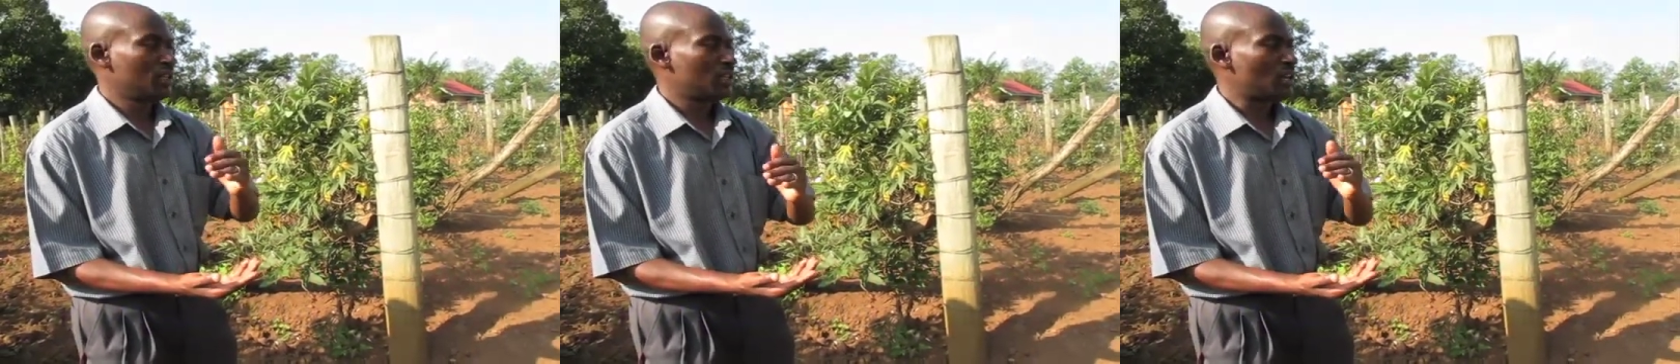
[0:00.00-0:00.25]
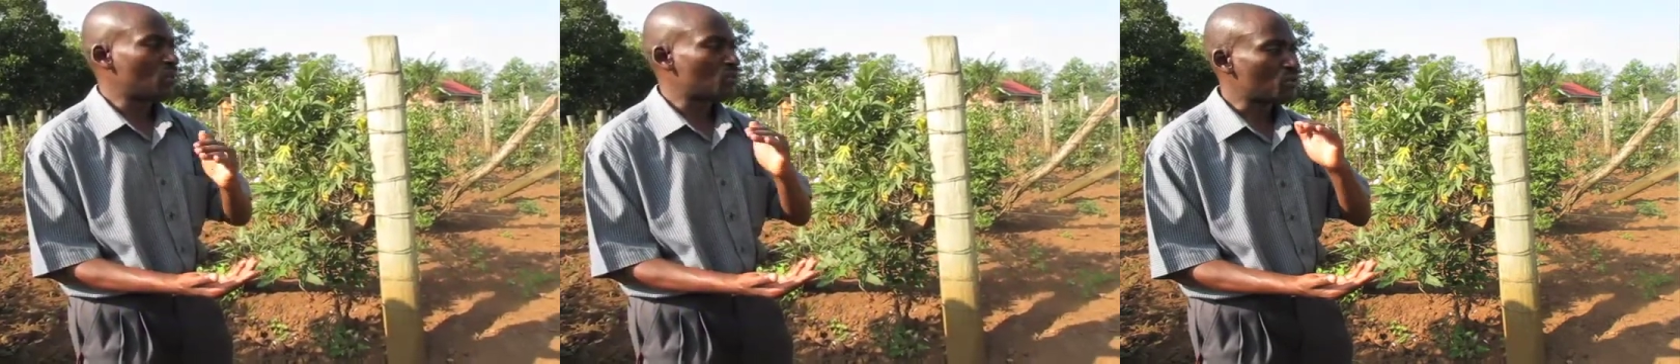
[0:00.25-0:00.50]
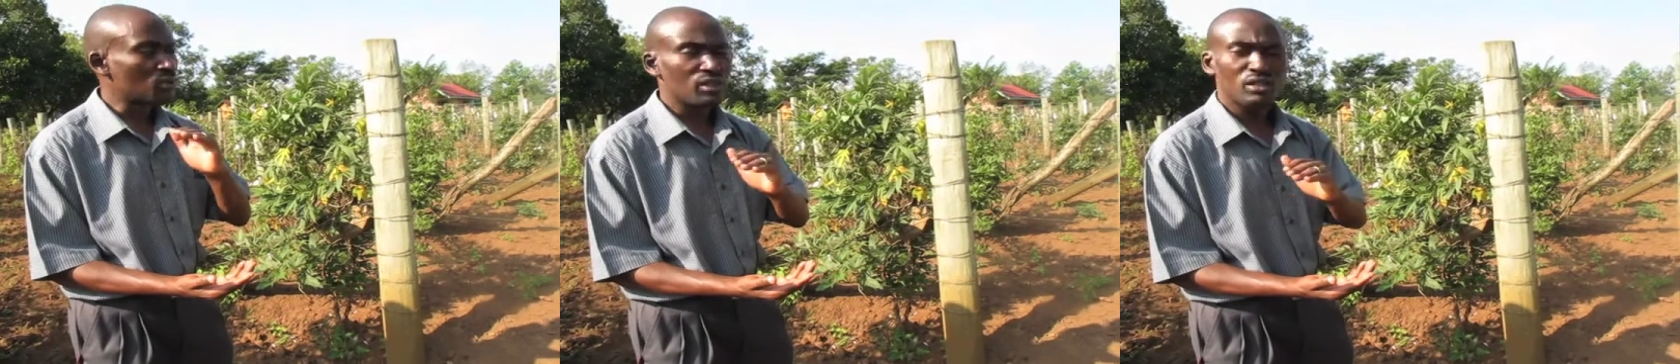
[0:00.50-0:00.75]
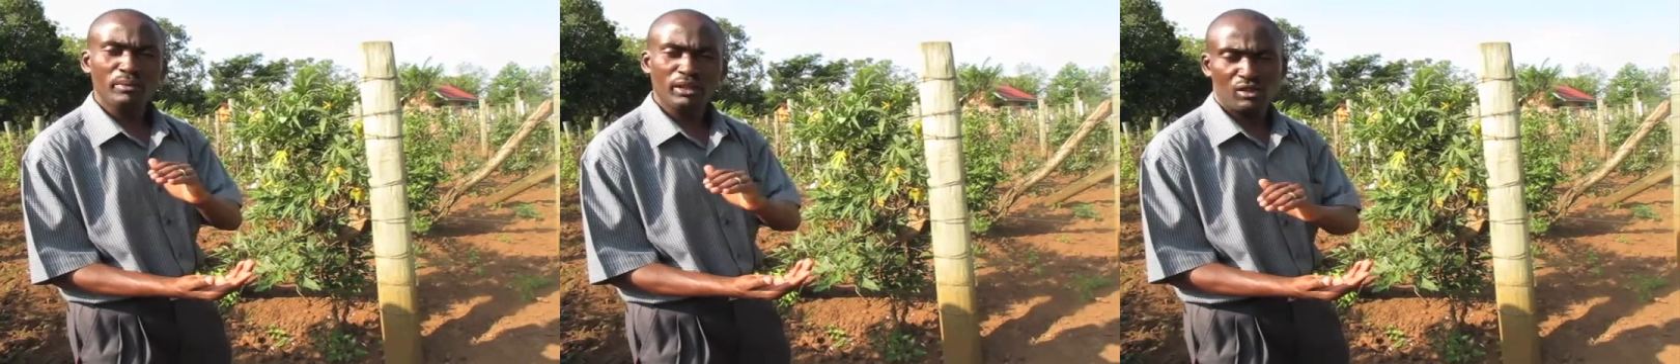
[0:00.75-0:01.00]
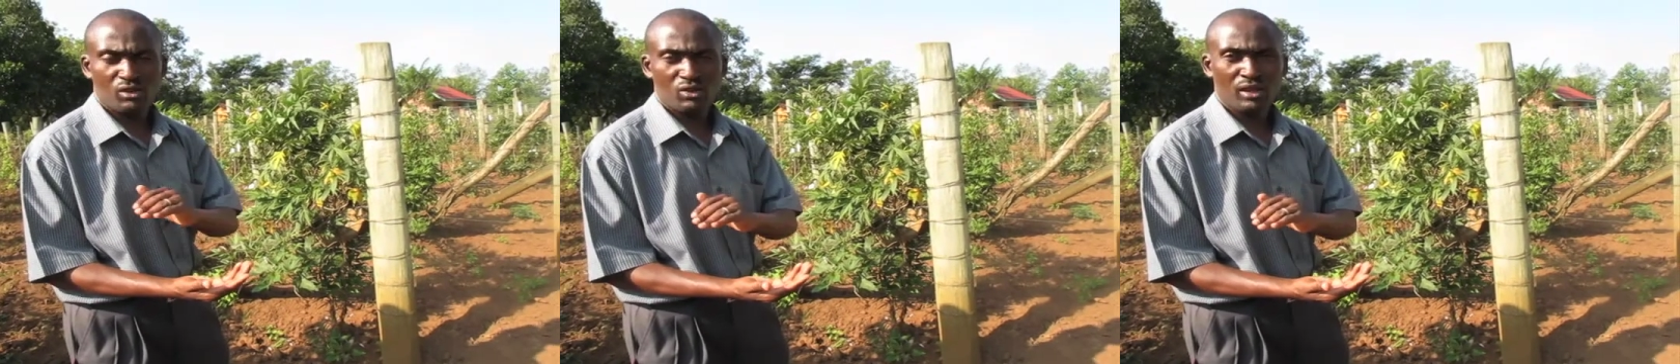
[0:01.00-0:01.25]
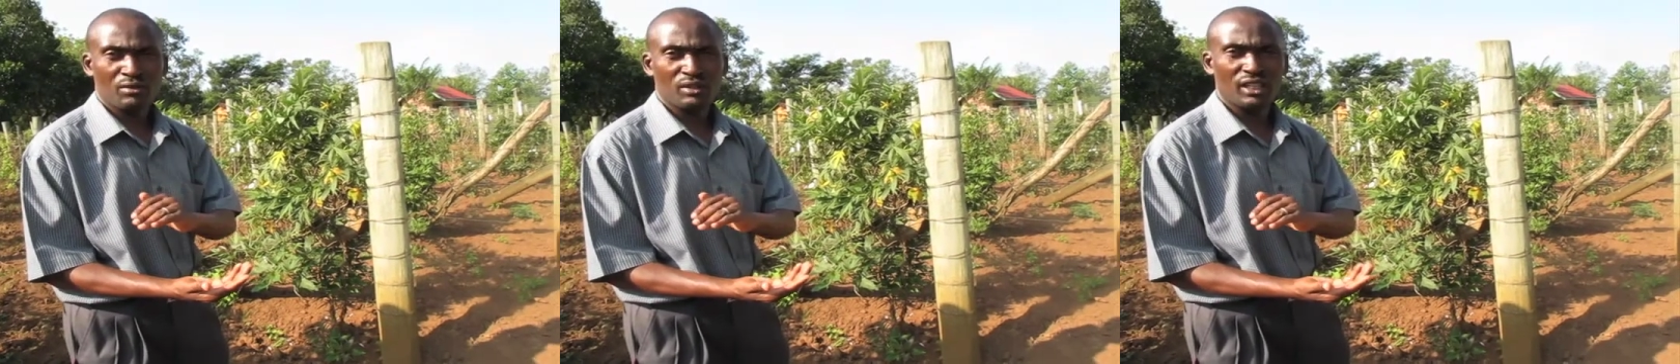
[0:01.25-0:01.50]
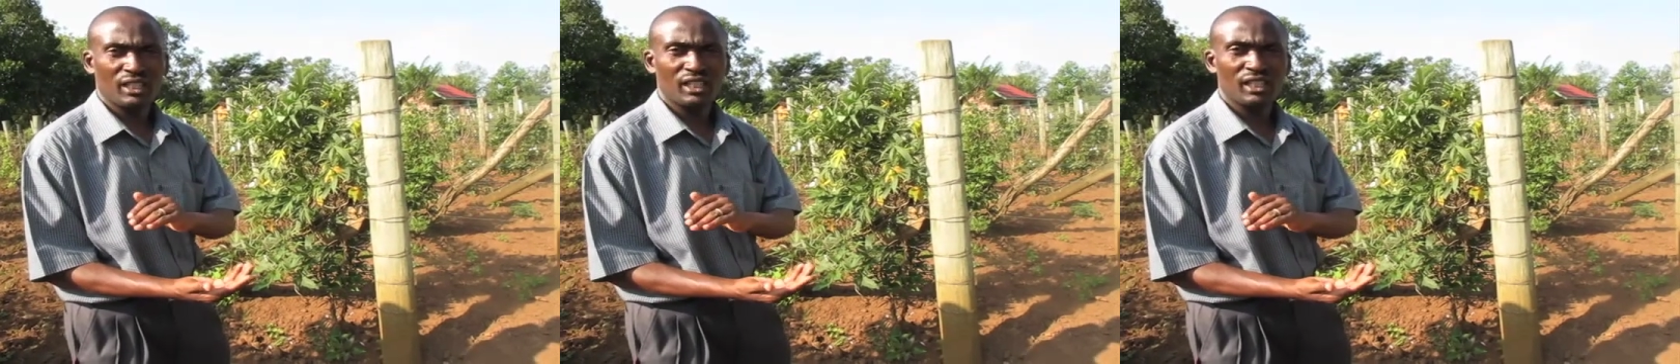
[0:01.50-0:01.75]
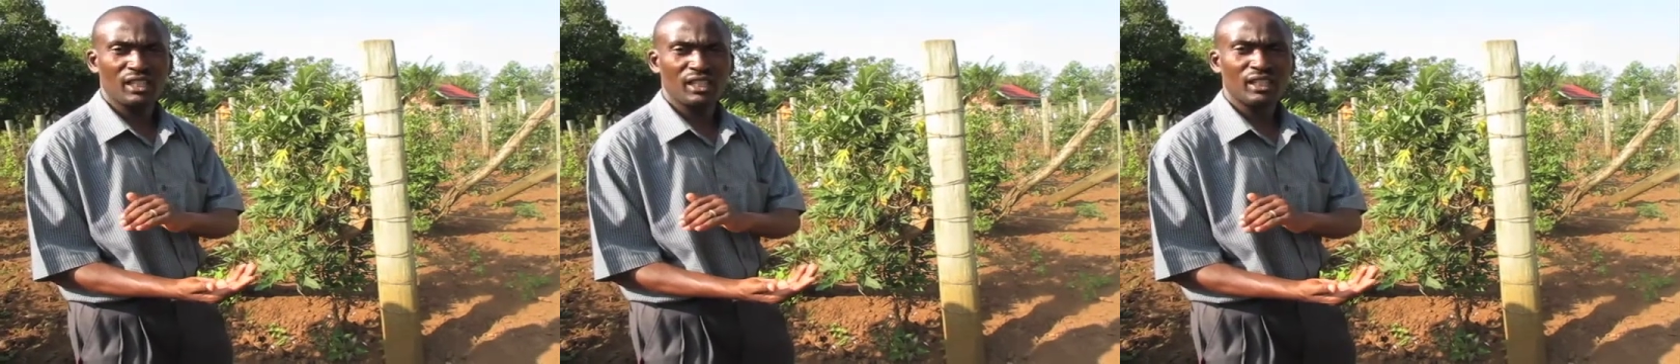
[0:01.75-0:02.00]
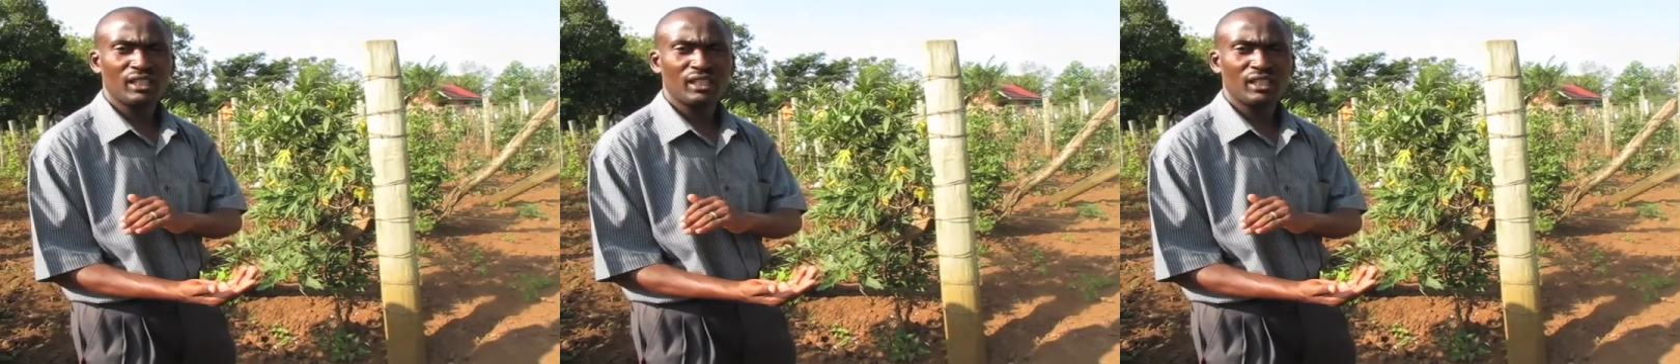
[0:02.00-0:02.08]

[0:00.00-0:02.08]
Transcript: now for these materials I've selected,